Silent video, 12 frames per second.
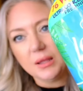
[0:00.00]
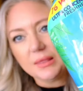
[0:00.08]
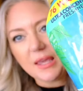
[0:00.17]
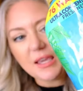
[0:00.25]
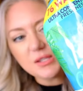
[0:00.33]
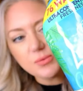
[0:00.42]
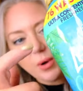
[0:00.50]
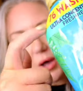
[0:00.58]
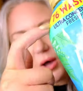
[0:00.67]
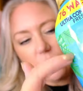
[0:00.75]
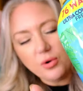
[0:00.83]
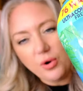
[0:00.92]
These were
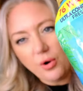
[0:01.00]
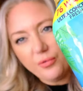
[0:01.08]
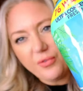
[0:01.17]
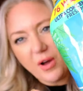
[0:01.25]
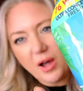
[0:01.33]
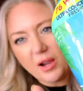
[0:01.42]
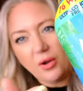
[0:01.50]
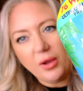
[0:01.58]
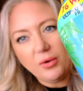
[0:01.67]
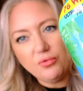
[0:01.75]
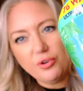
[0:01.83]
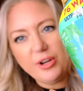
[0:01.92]
on offer and I
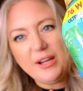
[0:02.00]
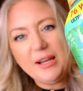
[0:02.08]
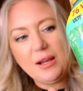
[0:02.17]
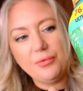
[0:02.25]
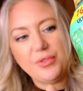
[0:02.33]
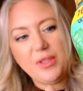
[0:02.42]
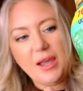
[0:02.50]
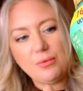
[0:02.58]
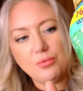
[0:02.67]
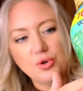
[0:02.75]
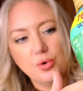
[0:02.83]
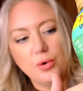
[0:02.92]
really loved the
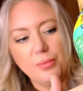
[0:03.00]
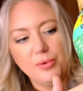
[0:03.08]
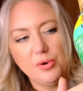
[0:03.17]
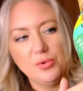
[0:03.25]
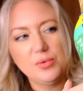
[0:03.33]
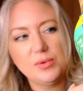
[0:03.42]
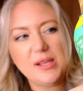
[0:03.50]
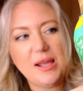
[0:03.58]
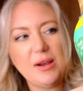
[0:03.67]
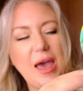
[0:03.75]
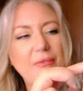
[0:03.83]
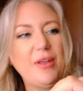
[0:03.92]
Outdoorables.
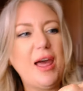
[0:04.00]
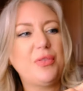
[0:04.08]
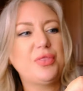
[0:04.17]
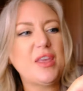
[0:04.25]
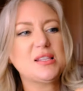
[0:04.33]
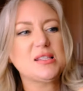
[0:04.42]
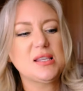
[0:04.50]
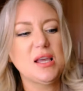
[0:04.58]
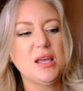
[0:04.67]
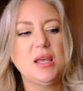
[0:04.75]
And I haven't had this